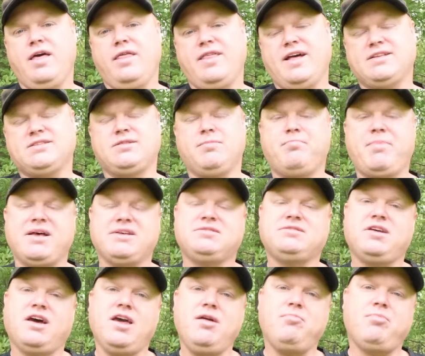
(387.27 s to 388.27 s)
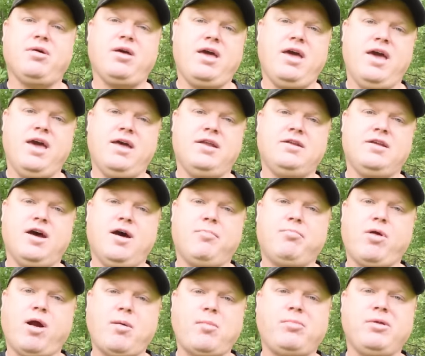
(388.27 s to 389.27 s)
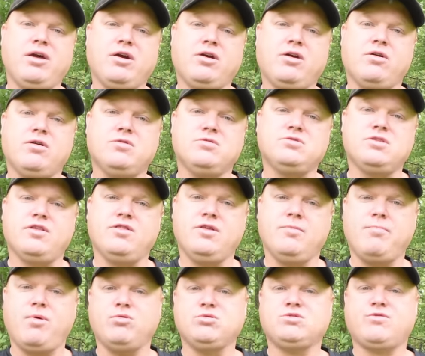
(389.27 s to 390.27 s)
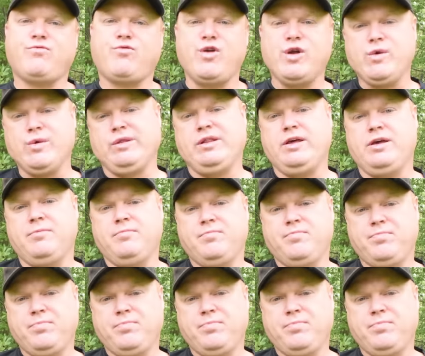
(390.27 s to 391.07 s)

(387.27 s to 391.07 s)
That's the best type and uh, probably occurs the most frequently.